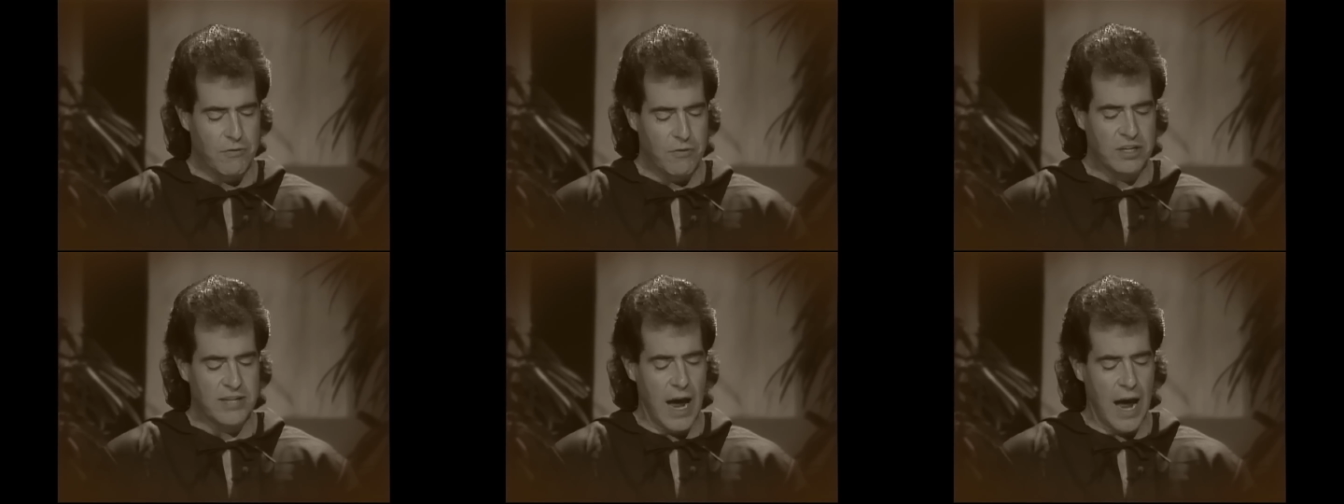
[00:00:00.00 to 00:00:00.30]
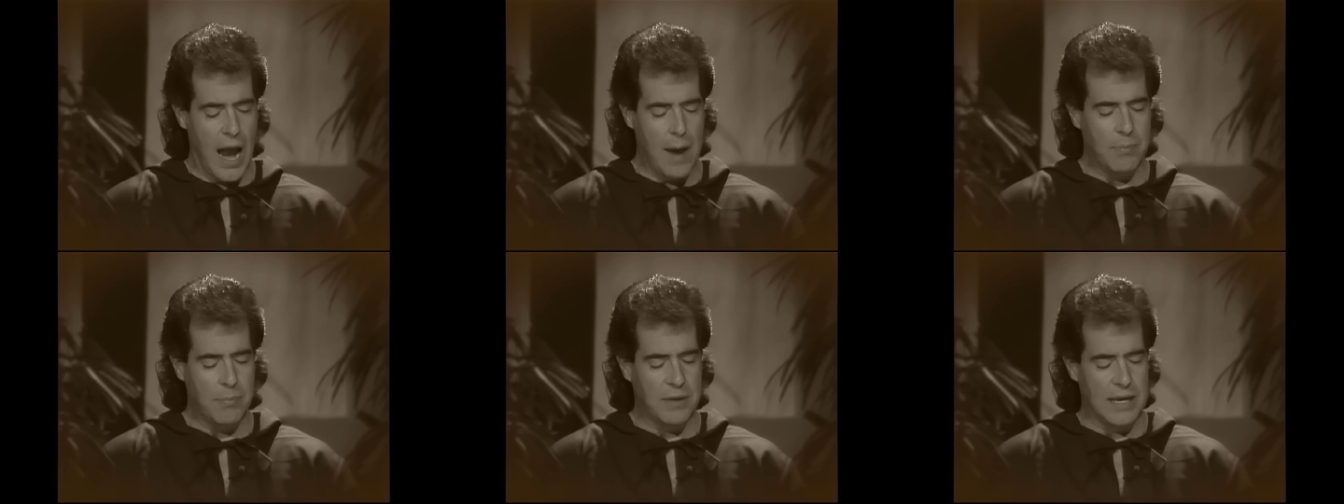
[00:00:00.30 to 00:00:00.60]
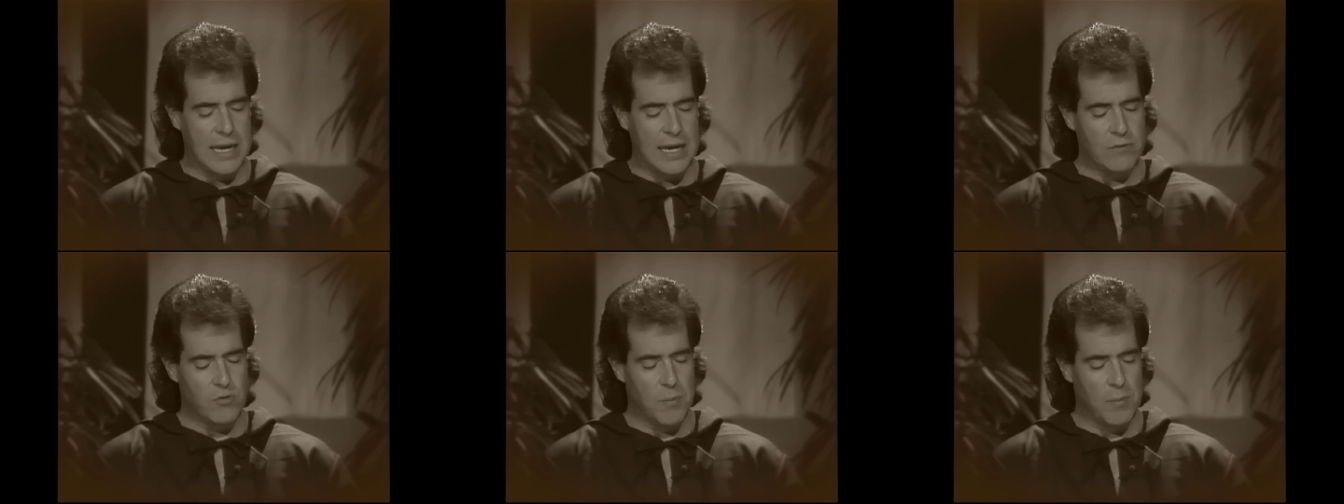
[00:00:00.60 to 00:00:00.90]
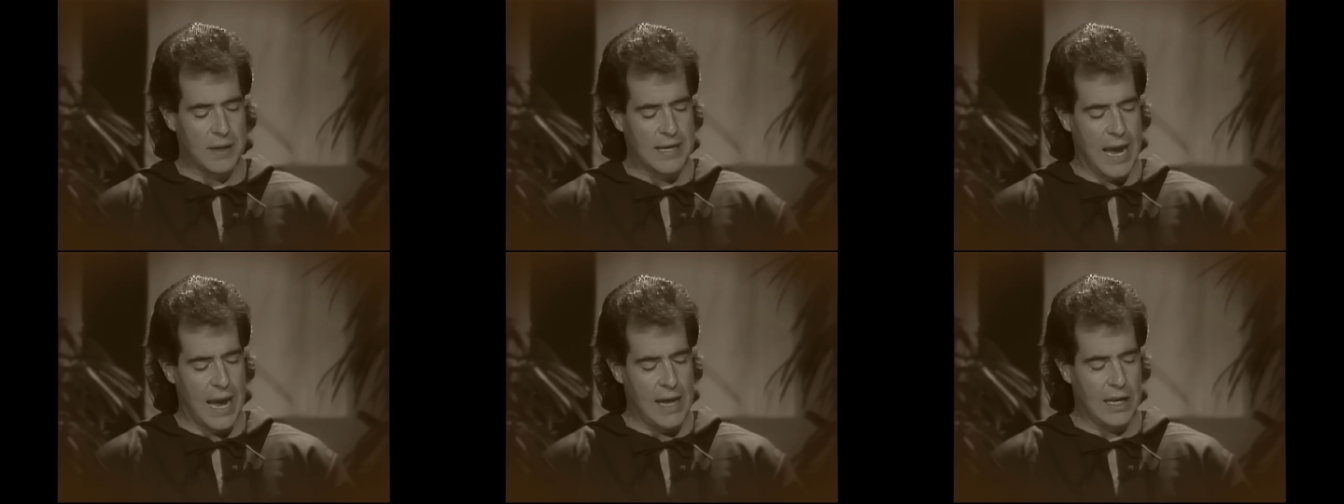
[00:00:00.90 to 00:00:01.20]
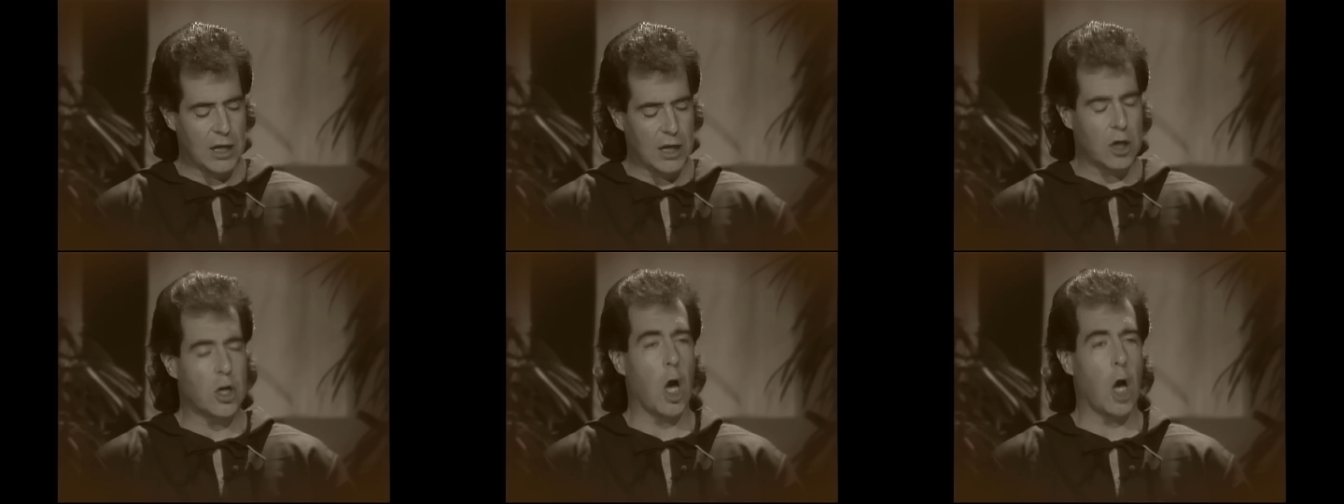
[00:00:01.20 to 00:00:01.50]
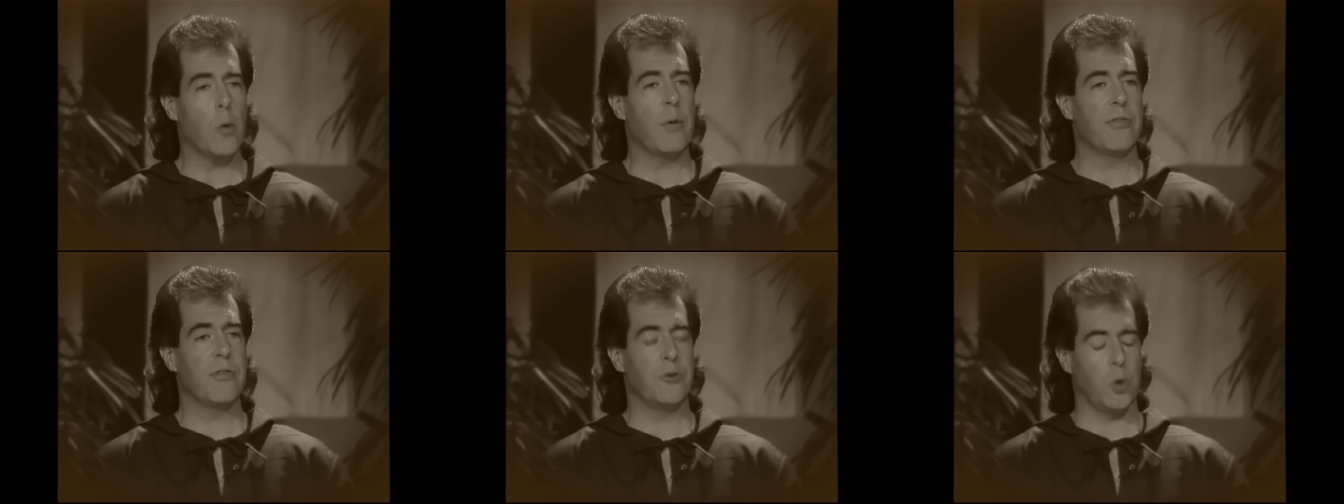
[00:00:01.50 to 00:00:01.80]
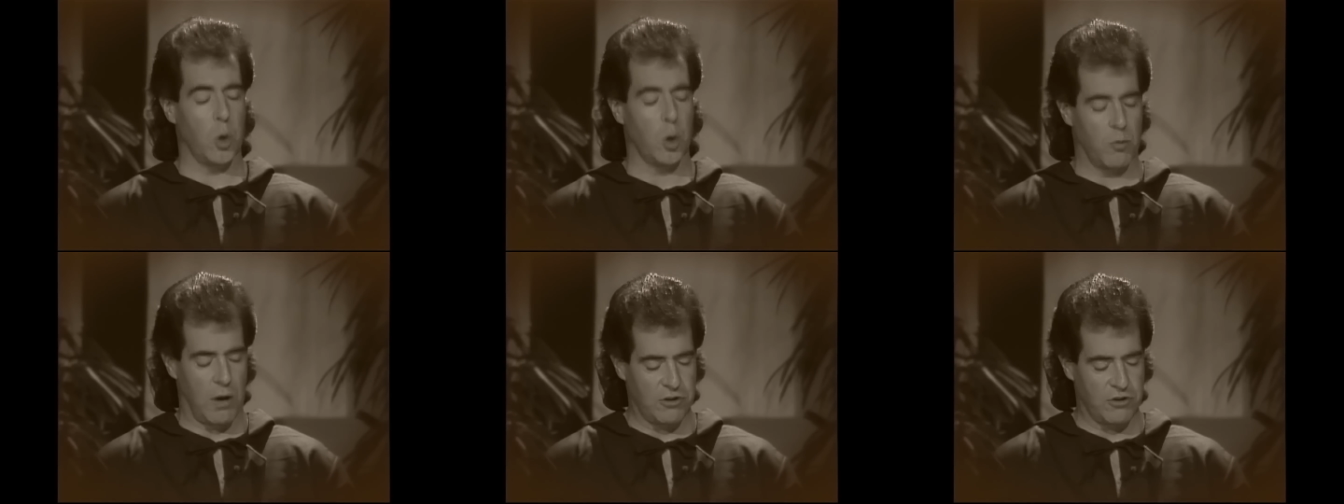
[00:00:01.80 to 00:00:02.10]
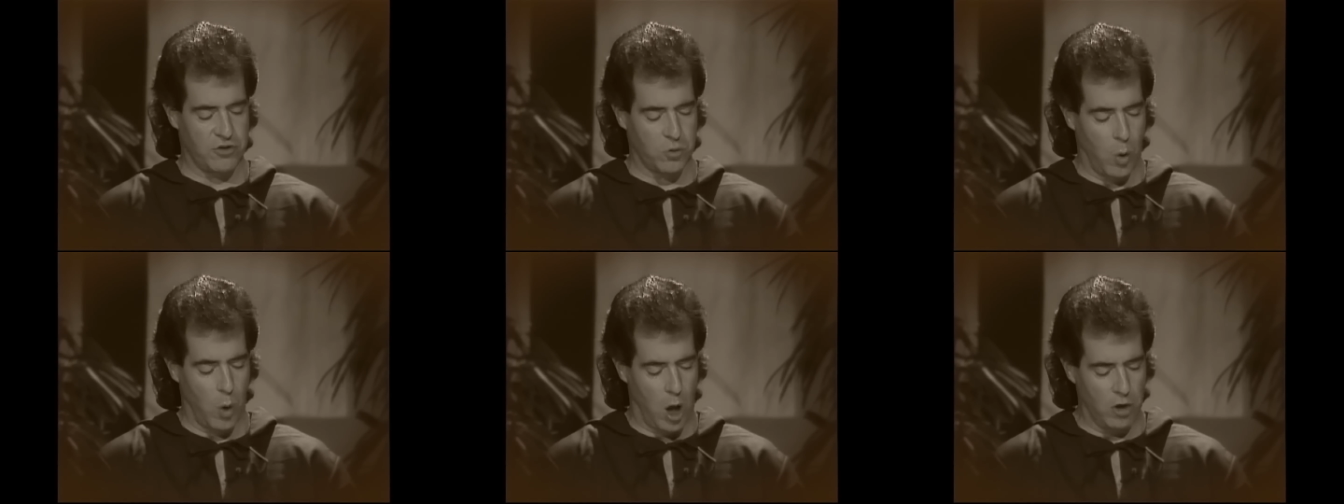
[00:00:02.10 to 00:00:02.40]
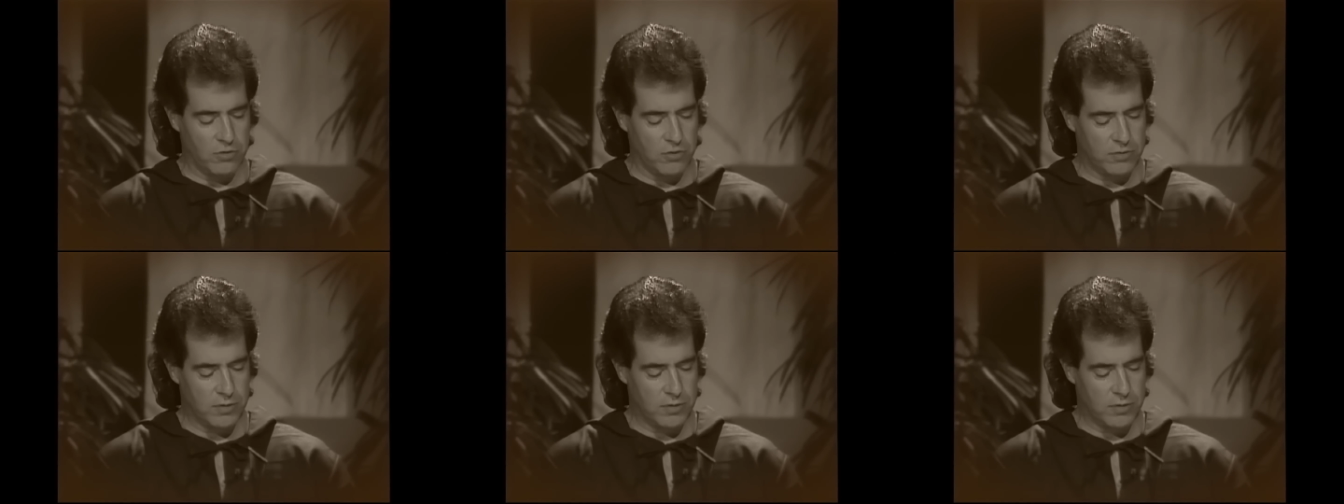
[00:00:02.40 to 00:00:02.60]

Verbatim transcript: time the evil mechanic goeth to a restaurant,